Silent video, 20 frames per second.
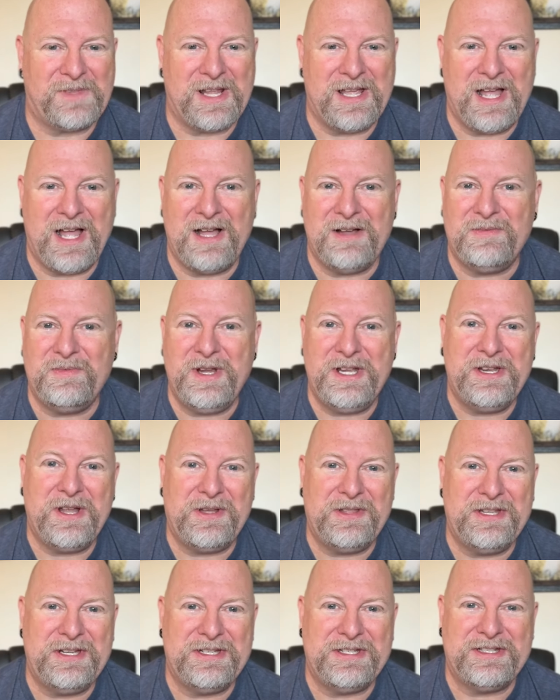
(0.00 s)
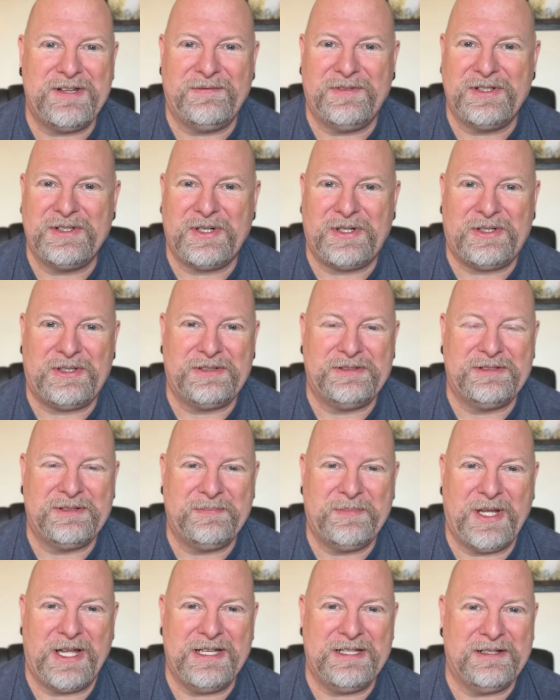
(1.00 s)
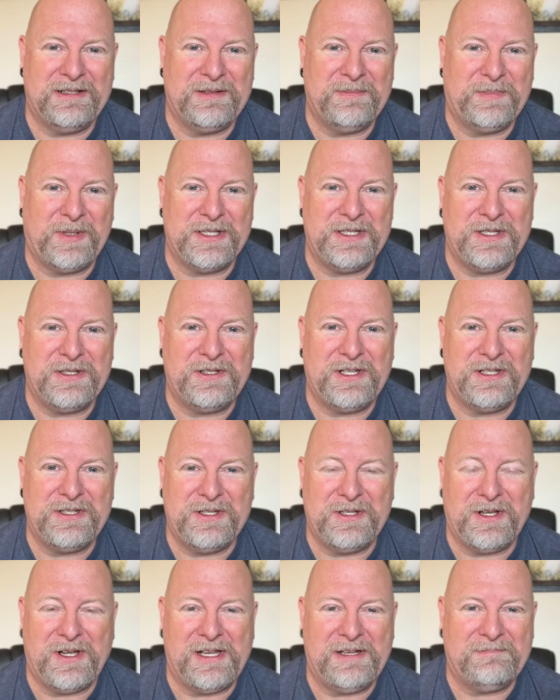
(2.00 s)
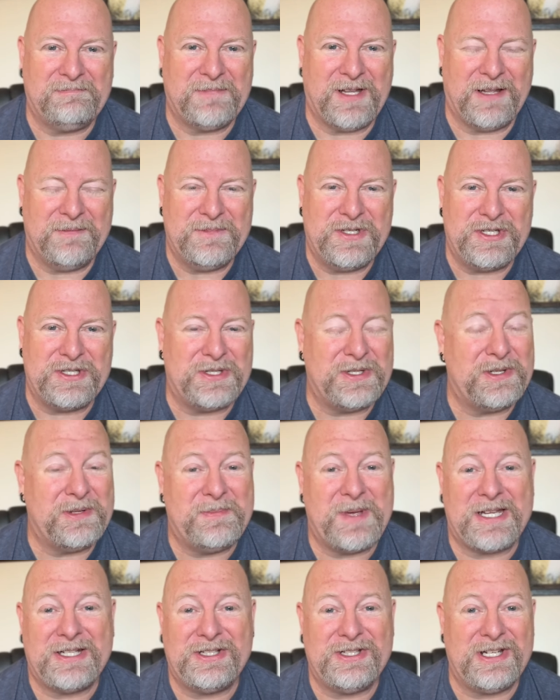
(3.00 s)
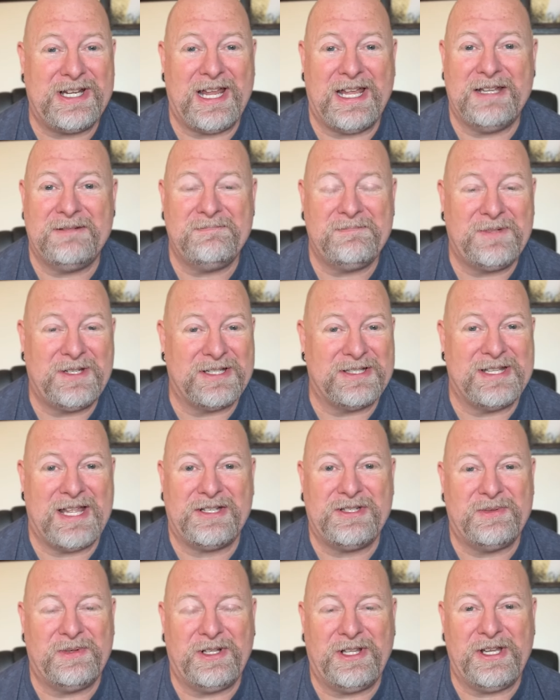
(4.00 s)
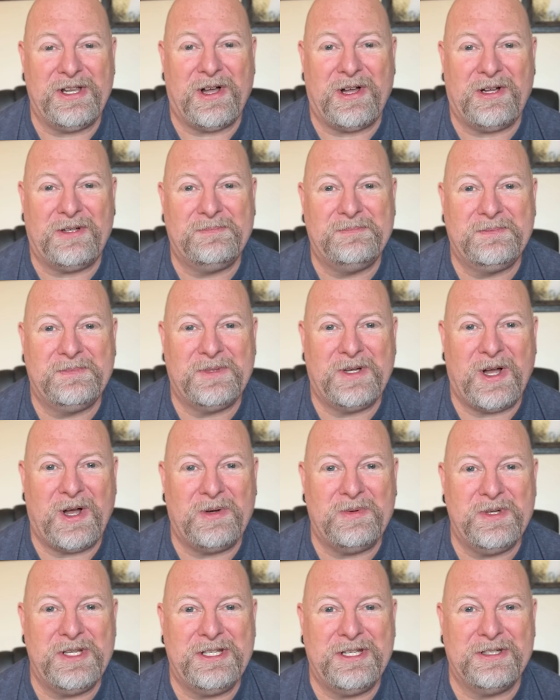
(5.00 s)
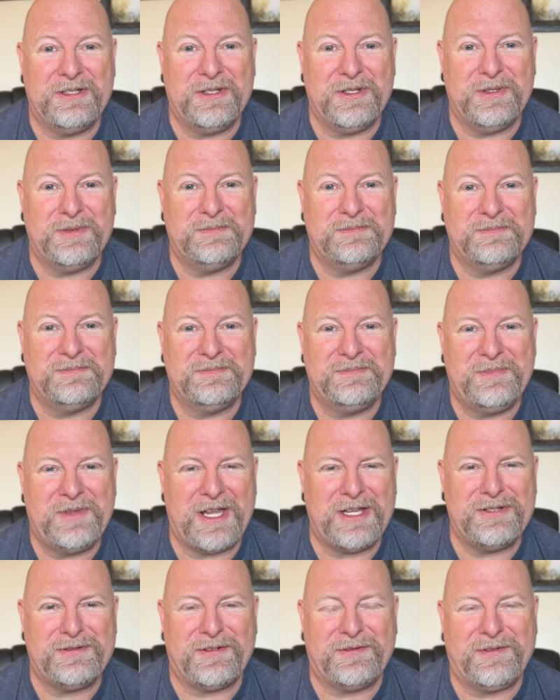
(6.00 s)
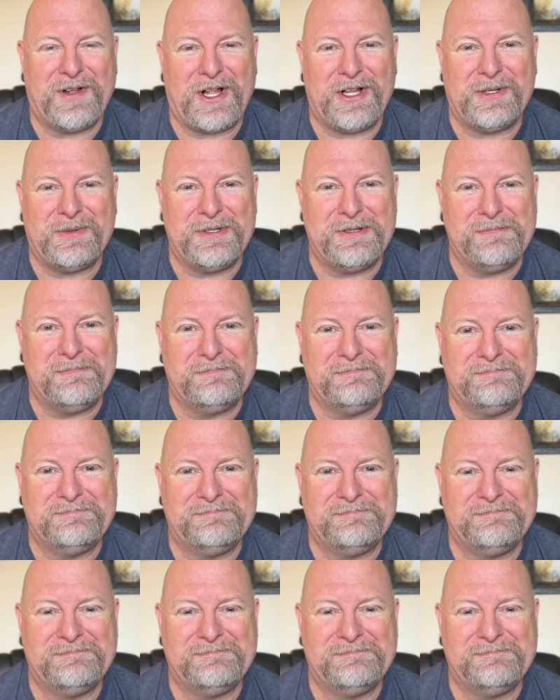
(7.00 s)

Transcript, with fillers: uh, we know that it's difficult, but but you can do it. Um, just do the best you can because that's really all all we can do. Thanks for following.